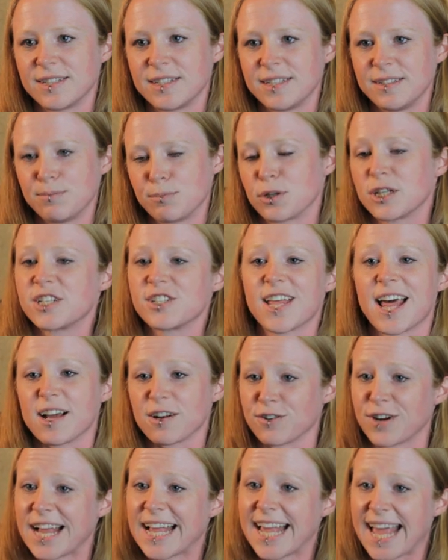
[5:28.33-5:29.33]
bridge
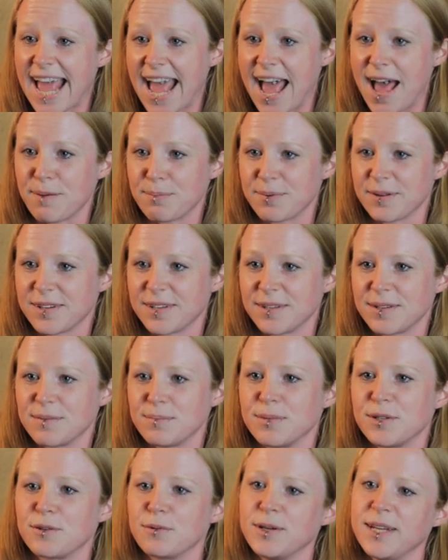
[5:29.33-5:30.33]
that gap
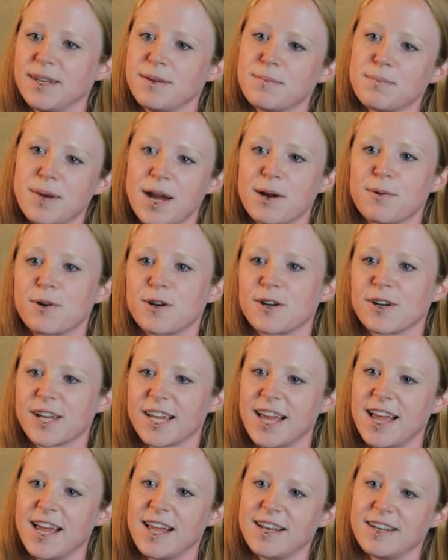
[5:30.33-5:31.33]
between my work
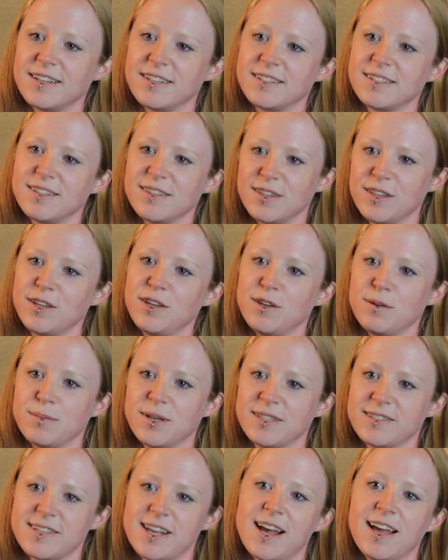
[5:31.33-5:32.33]
and the
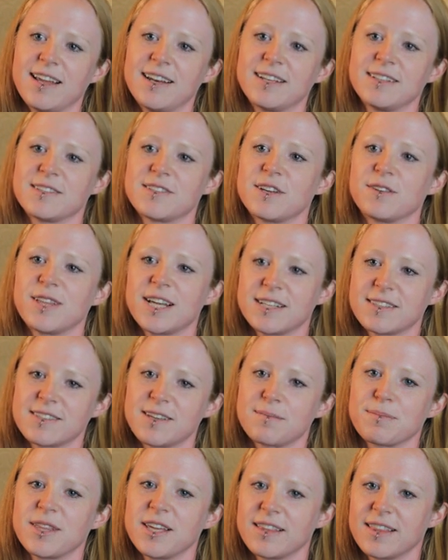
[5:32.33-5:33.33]
human side. And so that's
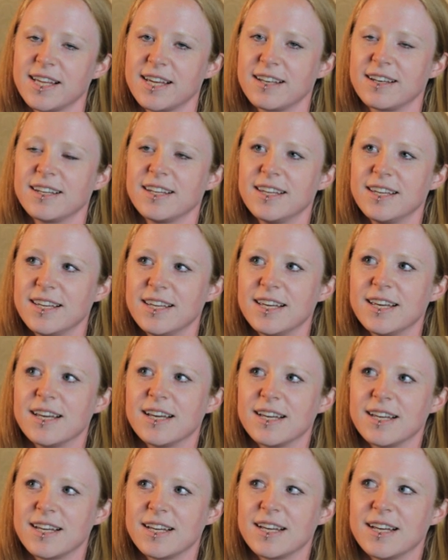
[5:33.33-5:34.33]
something that
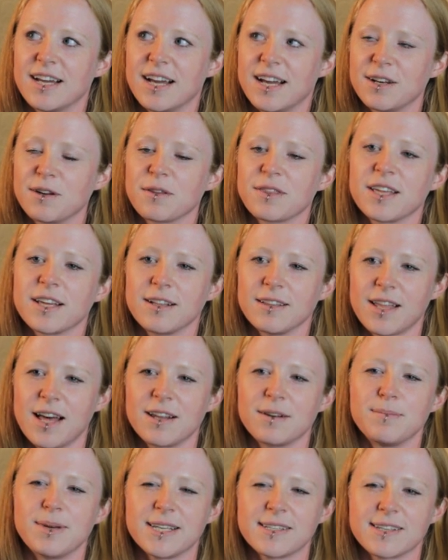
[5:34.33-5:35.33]
I don't think a lot
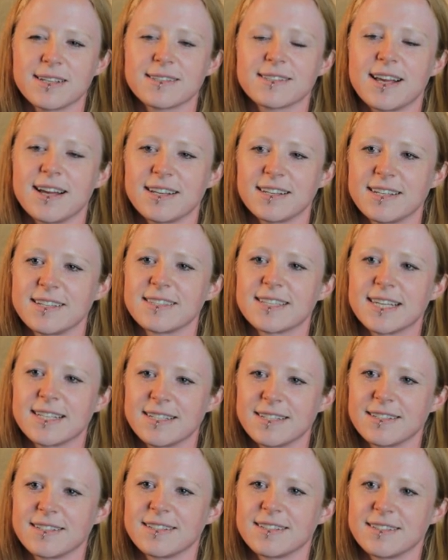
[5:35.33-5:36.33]
of basic scientists get
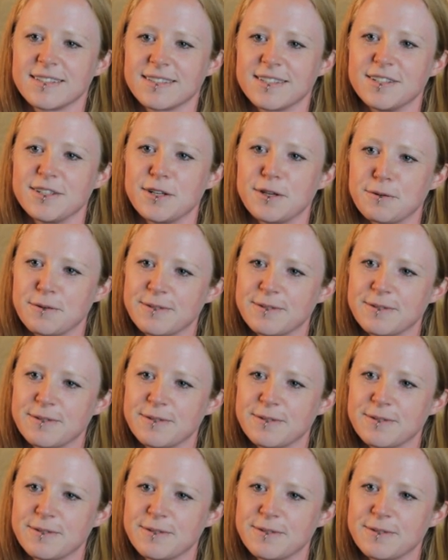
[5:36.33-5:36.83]
to do.